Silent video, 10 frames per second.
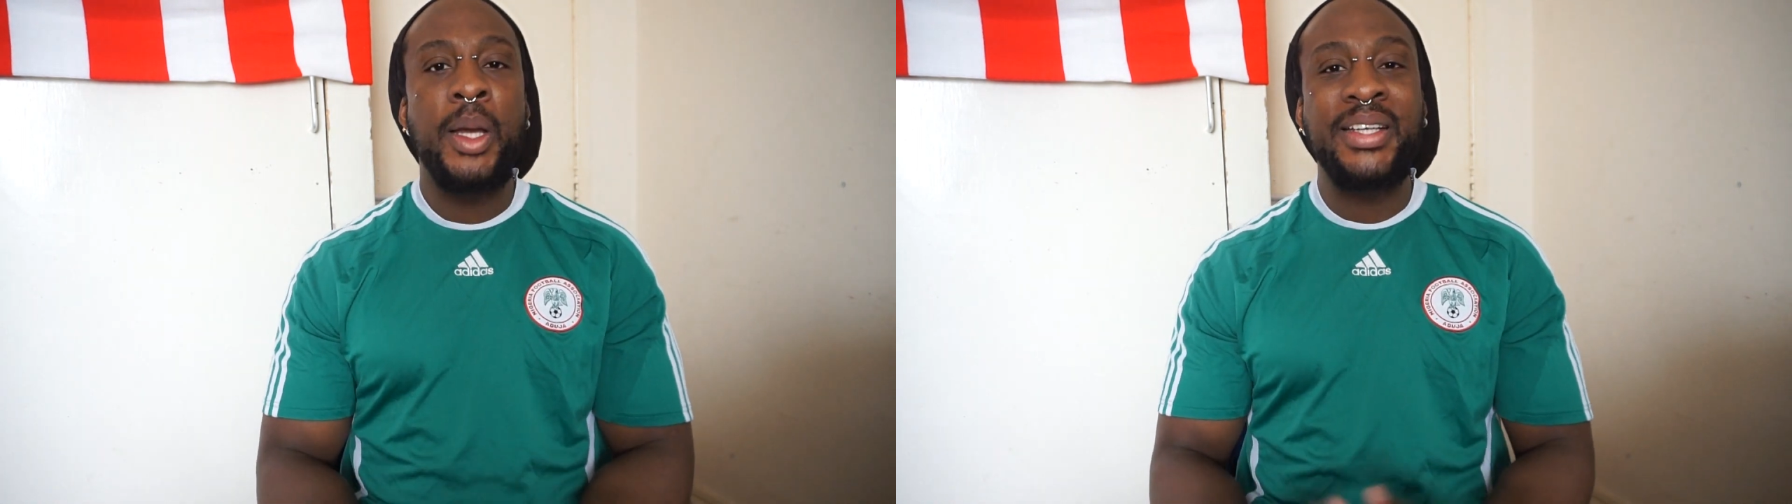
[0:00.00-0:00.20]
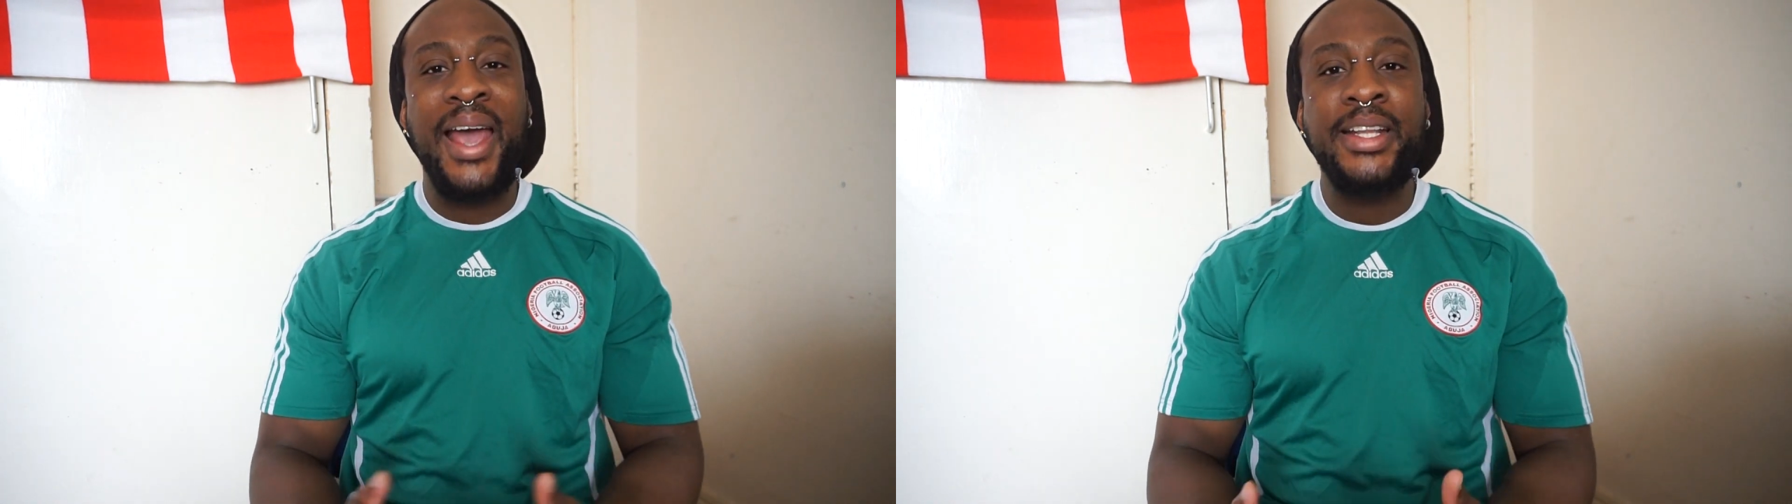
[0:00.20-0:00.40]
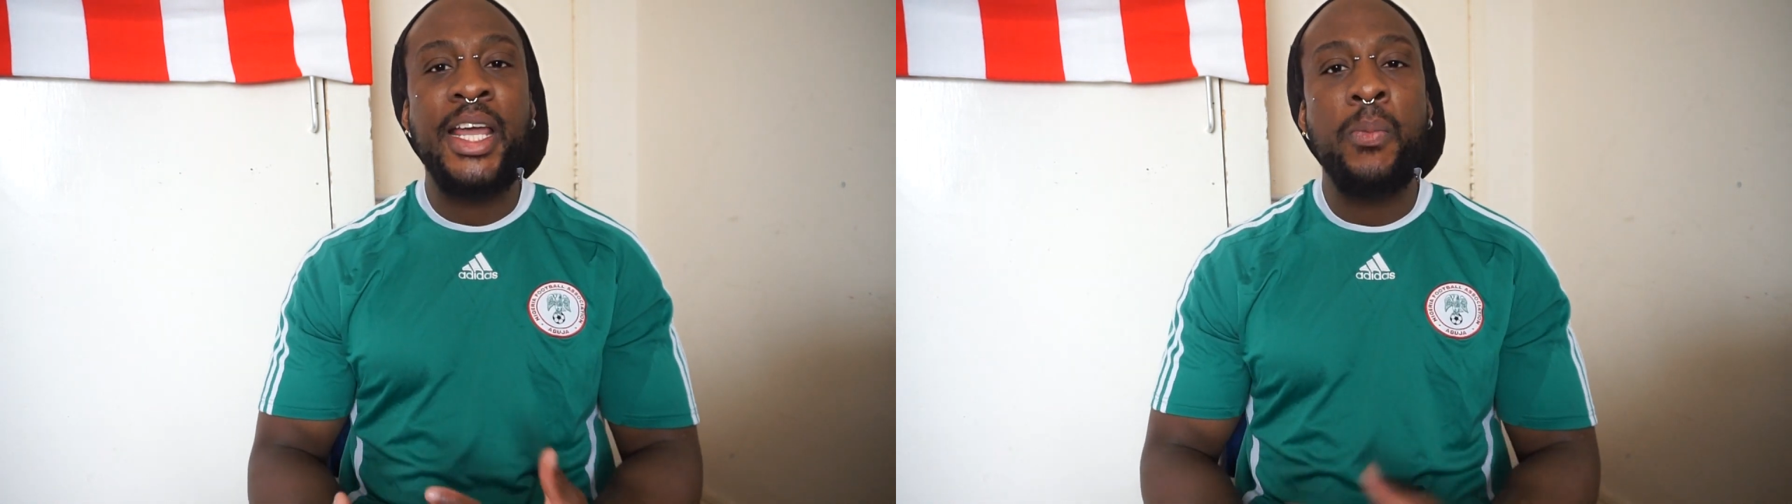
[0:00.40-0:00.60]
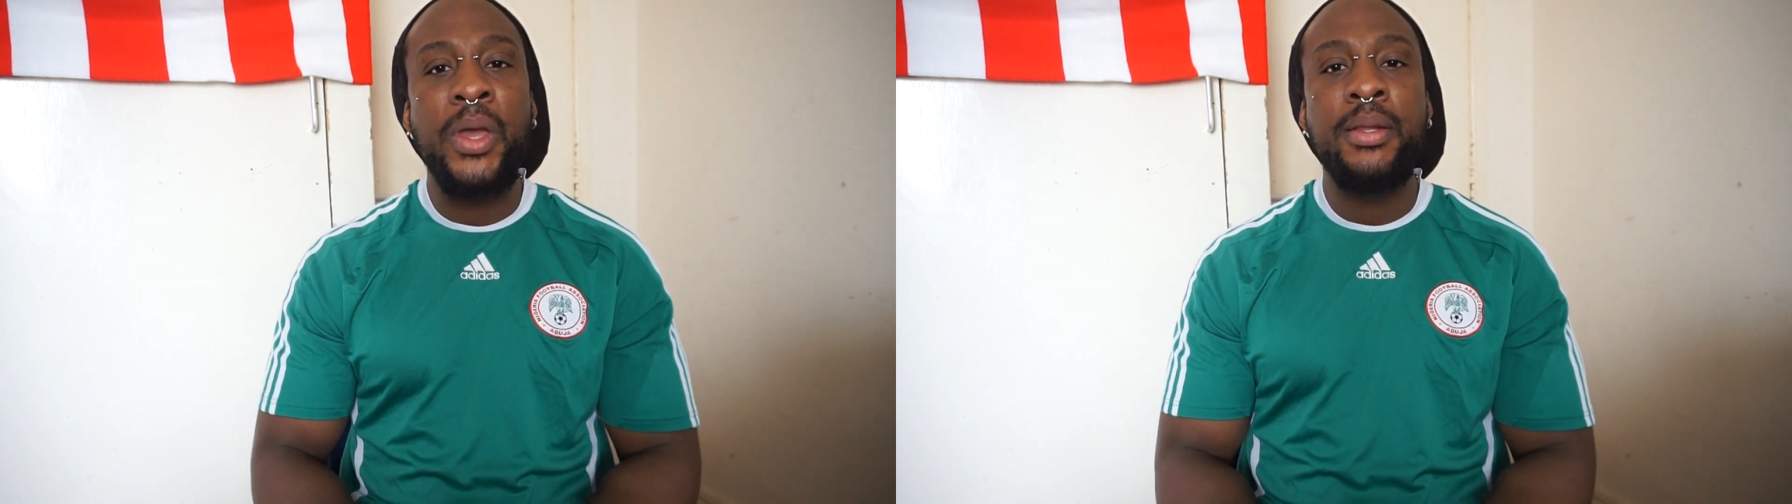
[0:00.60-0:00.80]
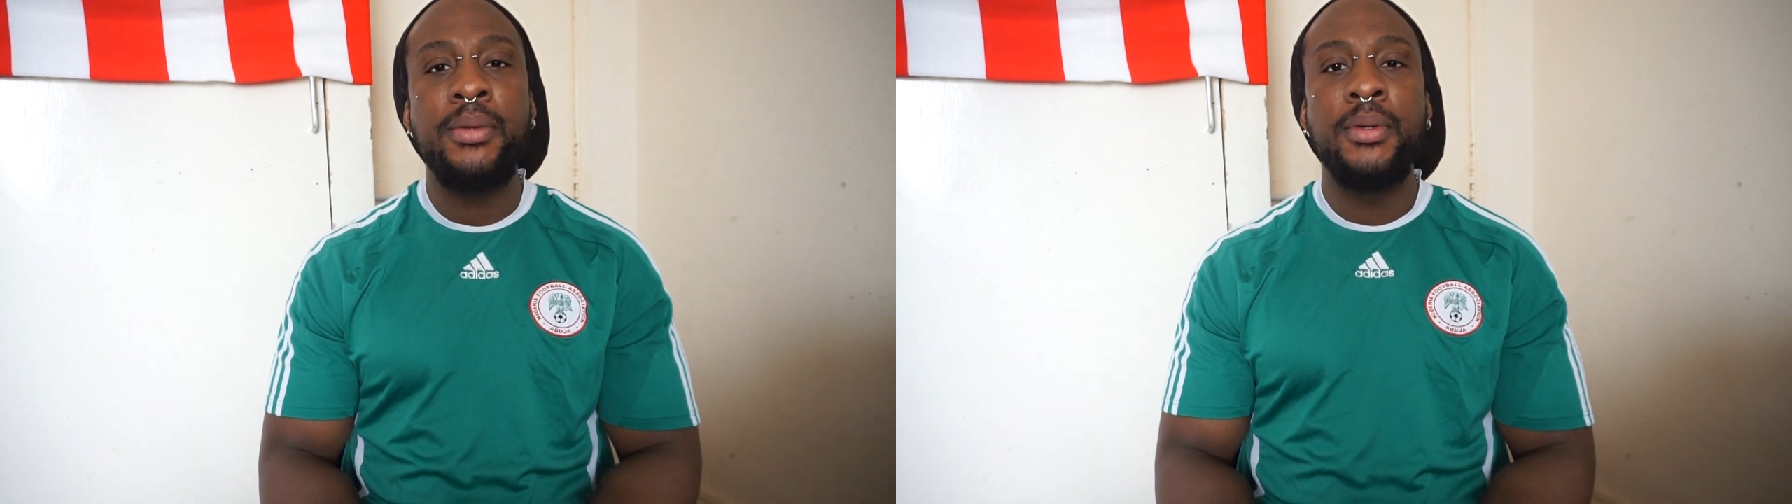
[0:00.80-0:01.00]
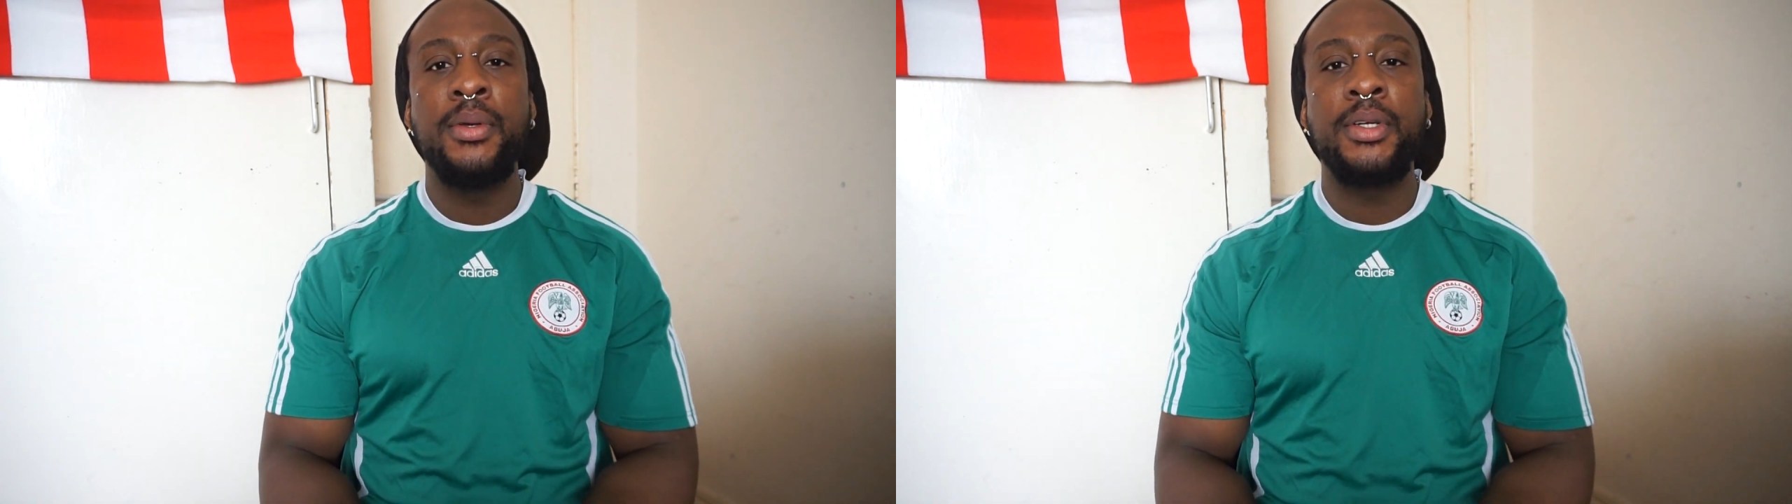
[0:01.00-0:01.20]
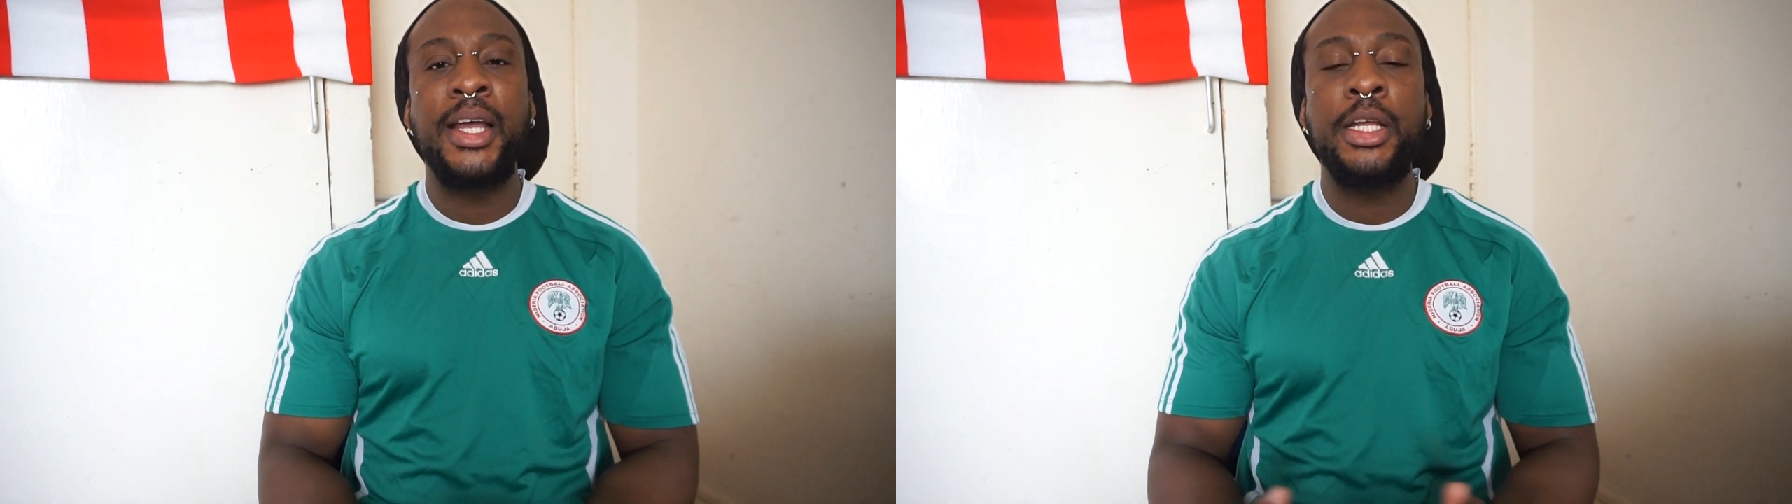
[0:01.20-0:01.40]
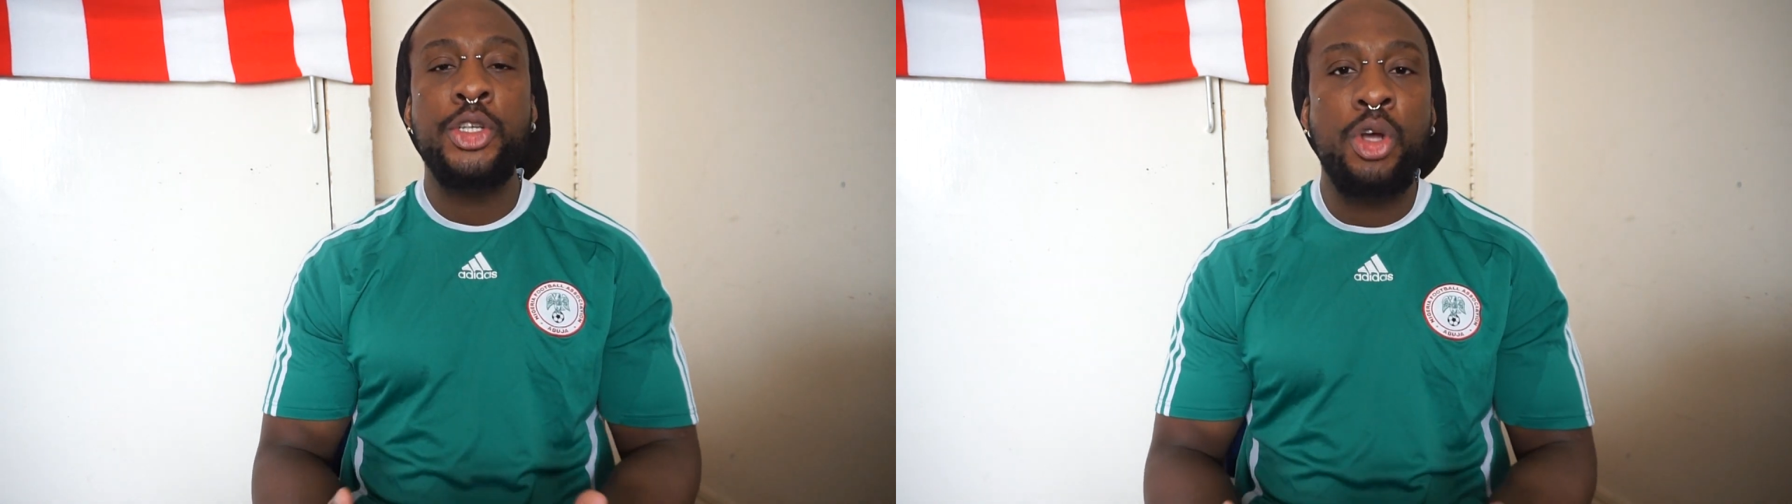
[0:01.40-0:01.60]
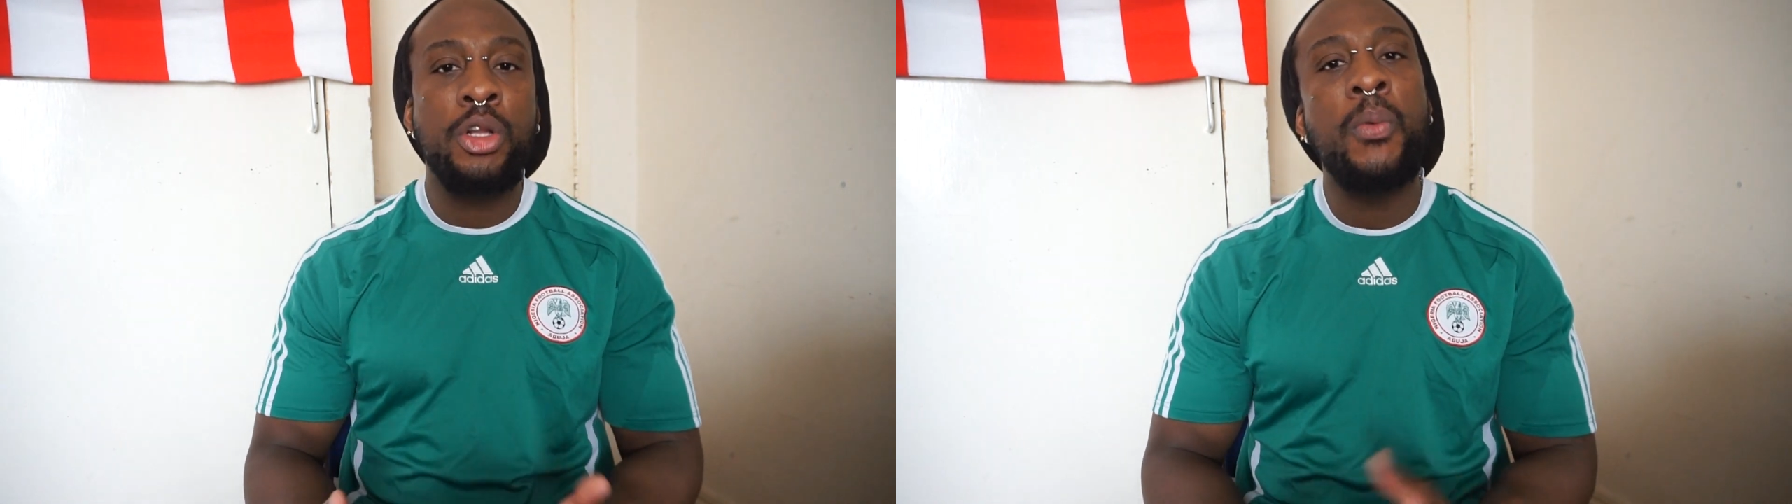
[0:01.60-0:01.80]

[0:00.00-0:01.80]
Can they win? Can they shock the